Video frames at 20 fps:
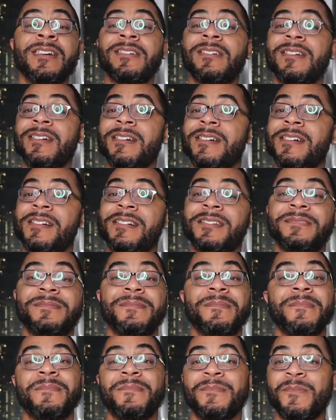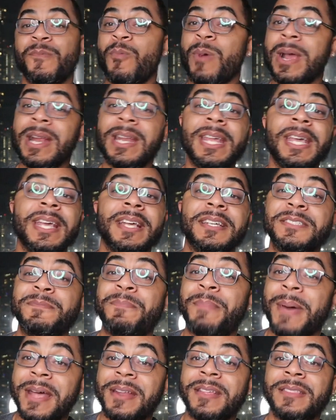Girl, Whitney is
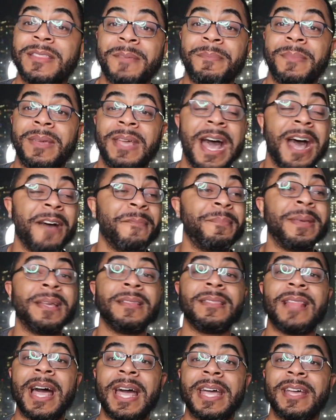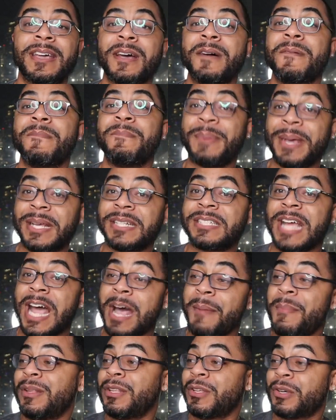better than me. I'll be like, bitch,
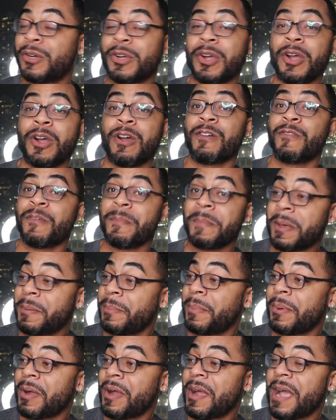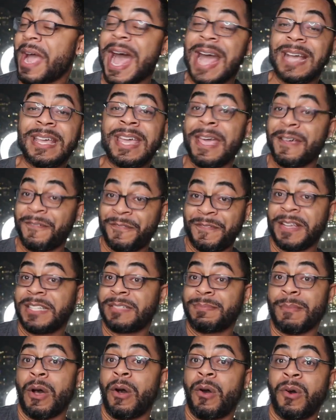I'm a little girl, remember? I can't
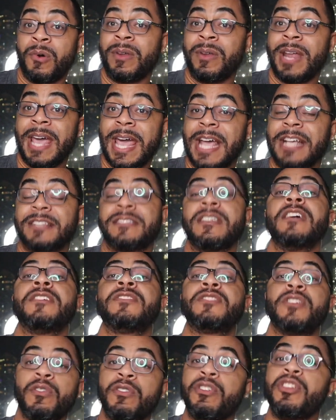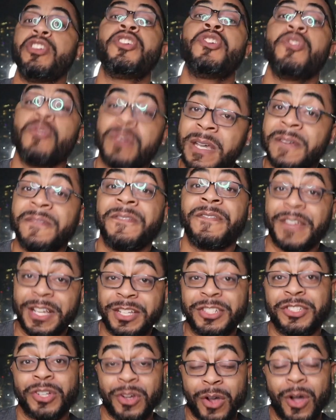fix my own eggs, so you can
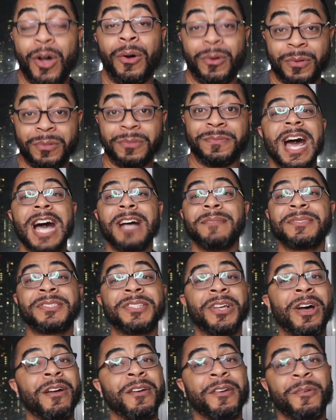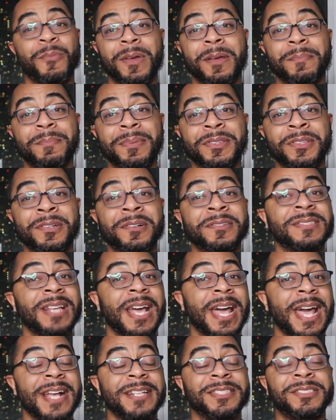fix your own. I'm sorry, Whit, but those
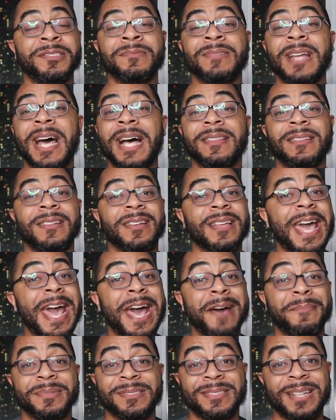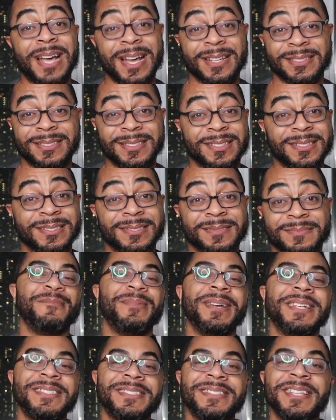eggs do not look appetizing.
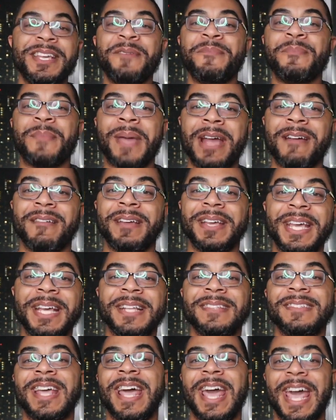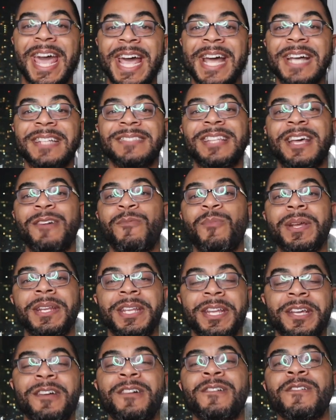We see Mary getting the eggs that
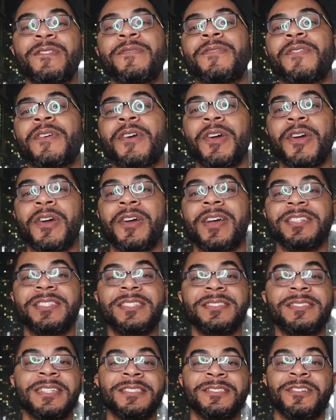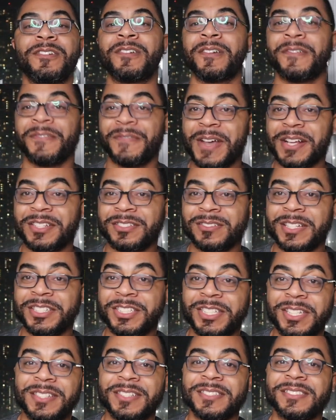Whitney cooked for her, and she says in her confession
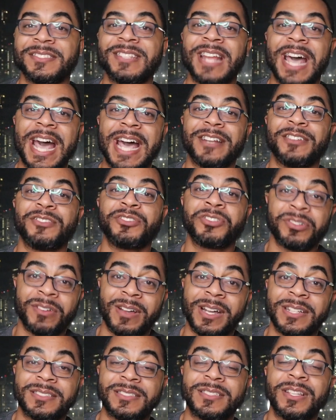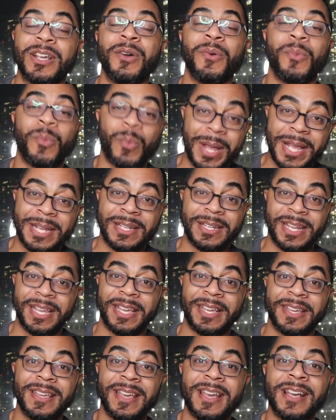that she does not trust
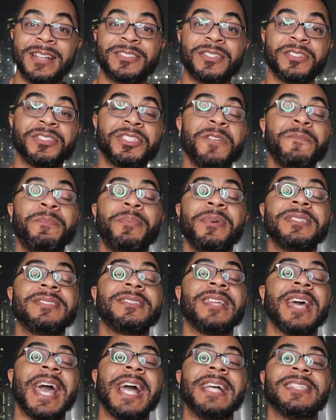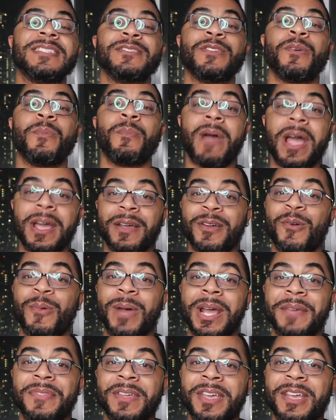Whitney. So she puts the eggs in the
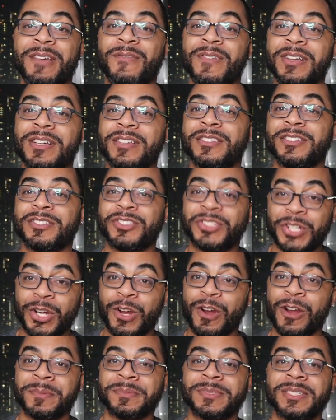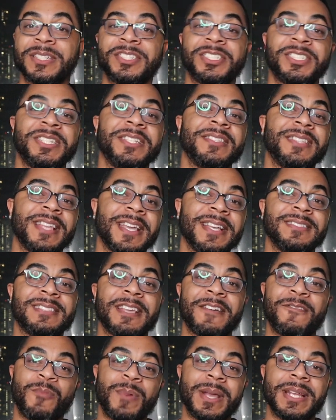microwave to get rid of the germs because she thinks
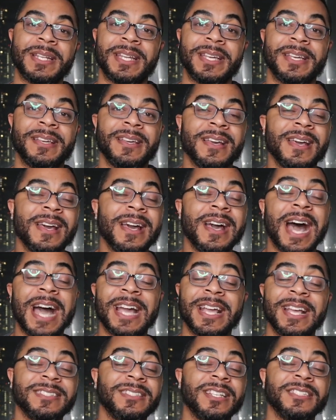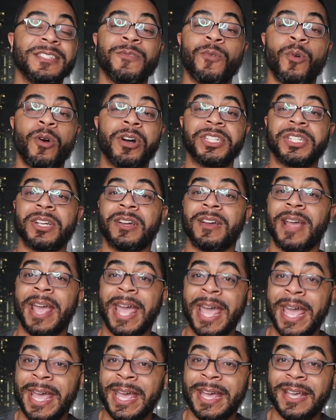that Whitney, I guess, doesn't wash her
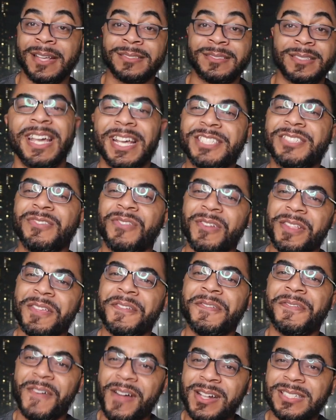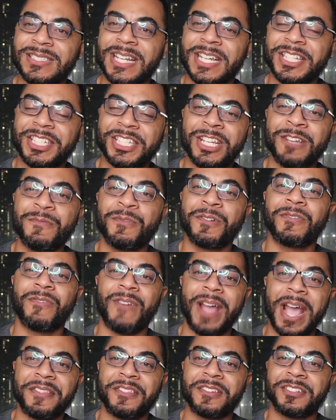hands. It's really funny that she would
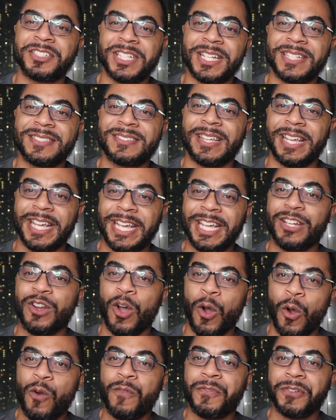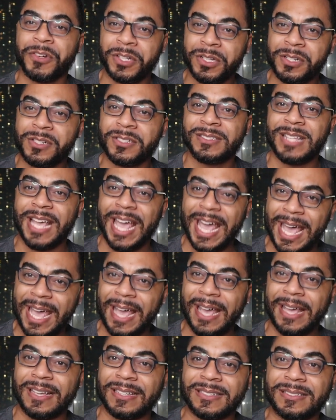rather just eat overcooked
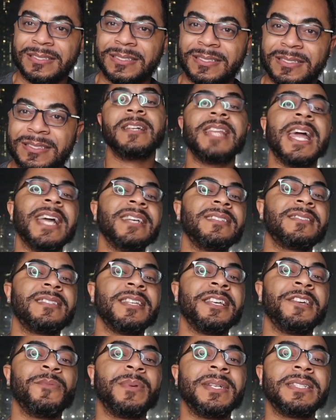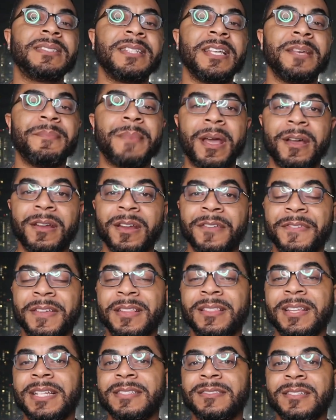eggs. Next scene, we see Meredith
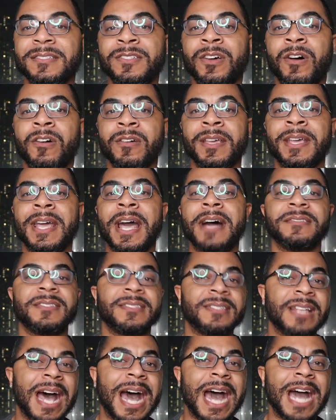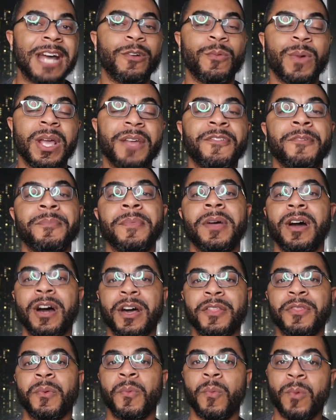and Lisa talking outside away from the
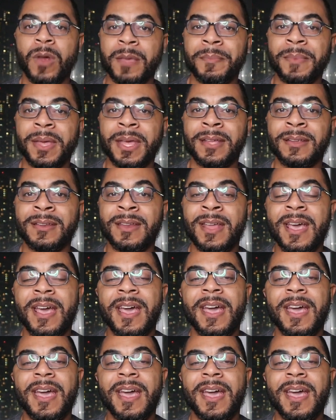other women.